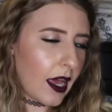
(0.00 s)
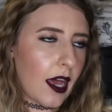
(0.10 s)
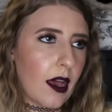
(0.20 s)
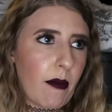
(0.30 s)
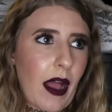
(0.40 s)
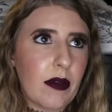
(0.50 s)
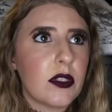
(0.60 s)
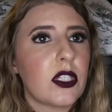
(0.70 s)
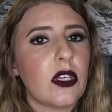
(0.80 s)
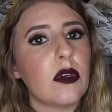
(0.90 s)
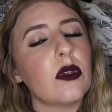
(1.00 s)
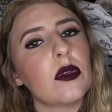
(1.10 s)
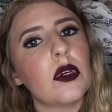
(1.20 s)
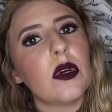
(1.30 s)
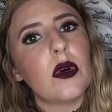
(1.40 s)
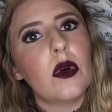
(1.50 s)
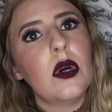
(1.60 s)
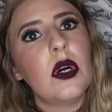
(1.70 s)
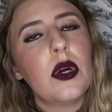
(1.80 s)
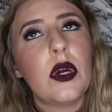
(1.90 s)
Um, I would say go through,
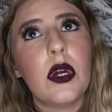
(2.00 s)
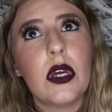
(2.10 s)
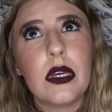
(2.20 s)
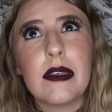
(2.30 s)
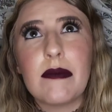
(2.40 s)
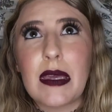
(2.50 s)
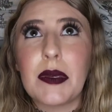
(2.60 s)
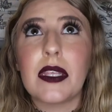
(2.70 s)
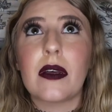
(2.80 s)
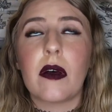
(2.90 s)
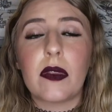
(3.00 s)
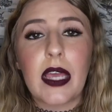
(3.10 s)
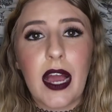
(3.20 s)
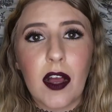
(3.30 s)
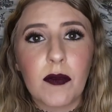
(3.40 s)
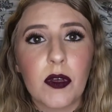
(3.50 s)
maybe like on the app,